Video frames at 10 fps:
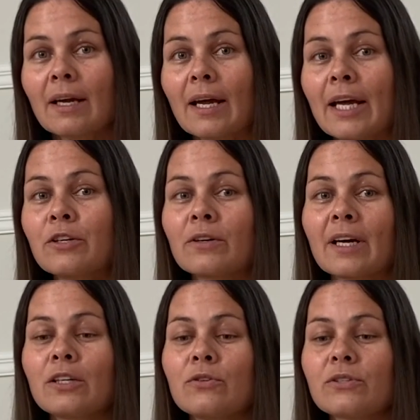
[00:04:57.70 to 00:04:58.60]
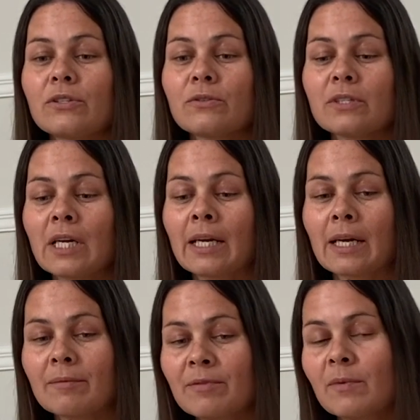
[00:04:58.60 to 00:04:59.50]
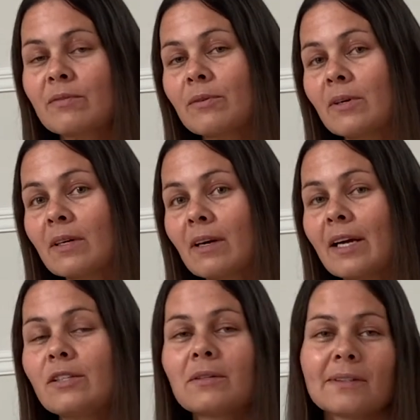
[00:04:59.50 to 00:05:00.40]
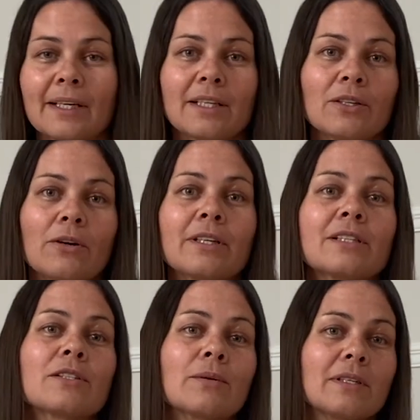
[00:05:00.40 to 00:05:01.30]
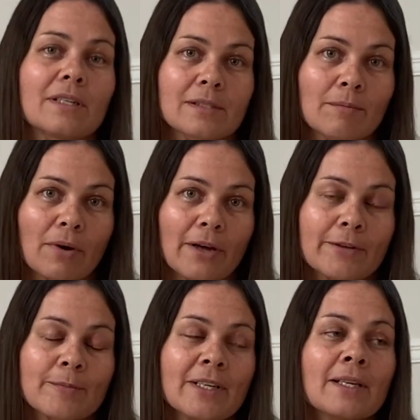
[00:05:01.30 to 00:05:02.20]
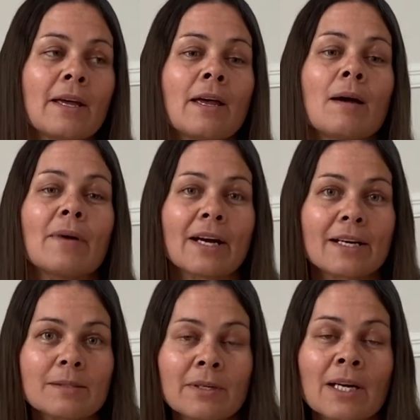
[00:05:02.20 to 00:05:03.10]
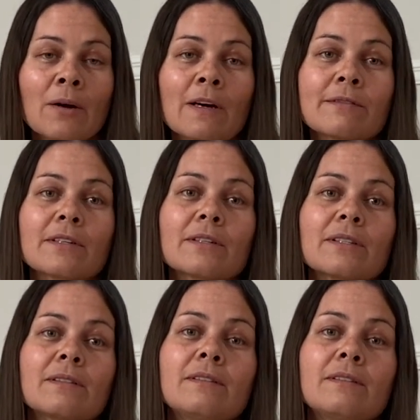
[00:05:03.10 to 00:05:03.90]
and you're not used to standing up from the floor. I do a lot of yoga, so it doesn't bother me. My husband, however,